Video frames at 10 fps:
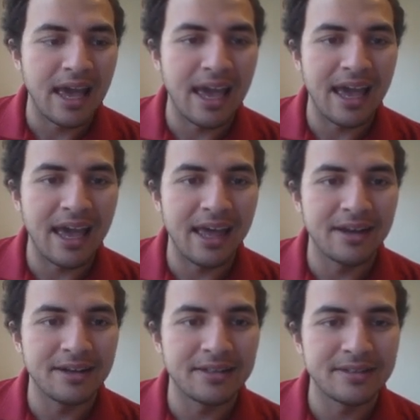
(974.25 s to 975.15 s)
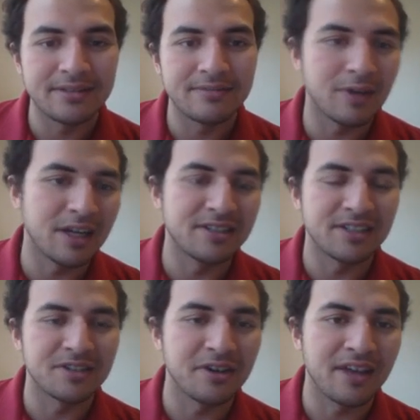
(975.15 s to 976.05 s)
and, well, I'll just
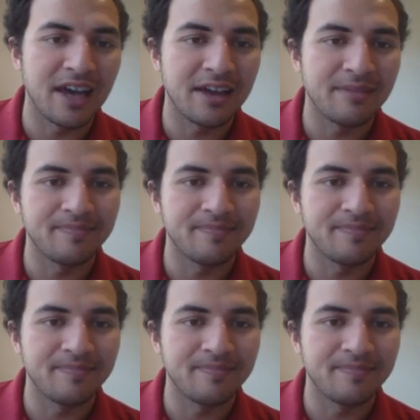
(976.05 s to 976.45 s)
show that.